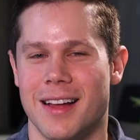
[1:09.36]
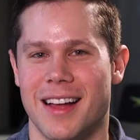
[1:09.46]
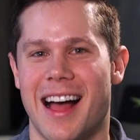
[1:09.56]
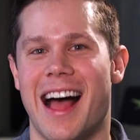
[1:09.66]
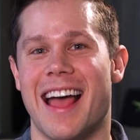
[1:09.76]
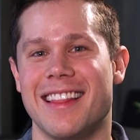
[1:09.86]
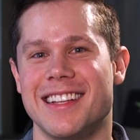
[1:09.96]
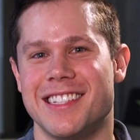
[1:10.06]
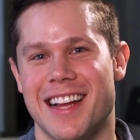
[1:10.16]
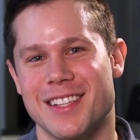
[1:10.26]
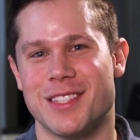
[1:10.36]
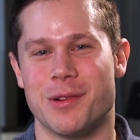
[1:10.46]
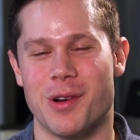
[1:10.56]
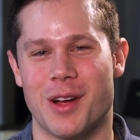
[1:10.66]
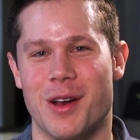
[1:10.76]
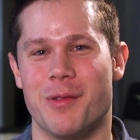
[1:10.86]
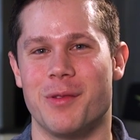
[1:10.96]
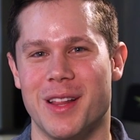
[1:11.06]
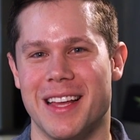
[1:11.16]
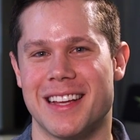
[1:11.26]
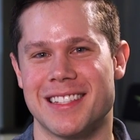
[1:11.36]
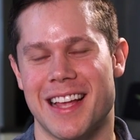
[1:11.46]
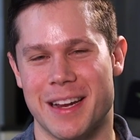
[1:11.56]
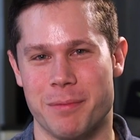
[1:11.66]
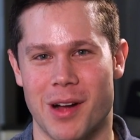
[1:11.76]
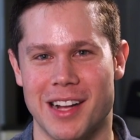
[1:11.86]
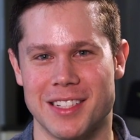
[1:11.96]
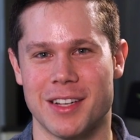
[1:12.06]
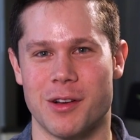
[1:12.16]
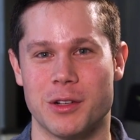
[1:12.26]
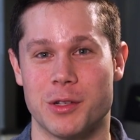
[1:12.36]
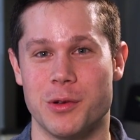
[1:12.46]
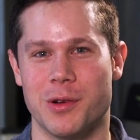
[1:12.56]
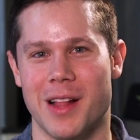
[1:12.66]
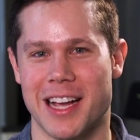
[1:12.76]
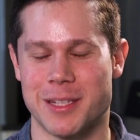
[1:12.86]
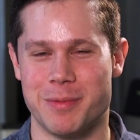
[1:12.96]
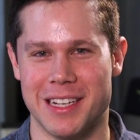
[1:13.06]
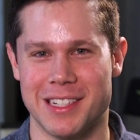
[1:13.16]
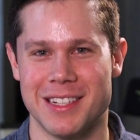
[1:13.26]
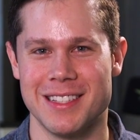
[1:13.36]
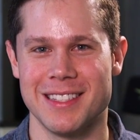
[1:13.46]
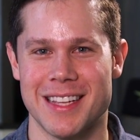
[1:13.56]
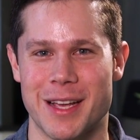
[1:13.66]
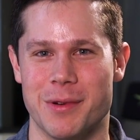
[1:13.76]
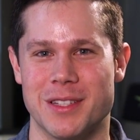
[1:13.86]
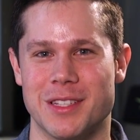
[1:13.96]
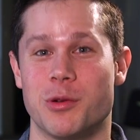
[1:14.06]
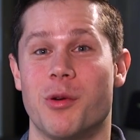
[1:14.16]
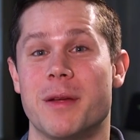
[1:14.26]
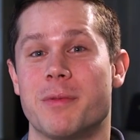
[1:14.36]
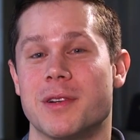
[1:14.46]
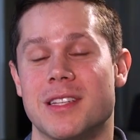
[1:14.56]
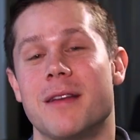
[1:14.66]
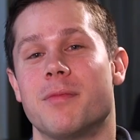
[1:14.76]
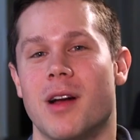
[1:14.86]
Uh, I had the chance to work on a really exciting project called Google Expeditions. It was a 20%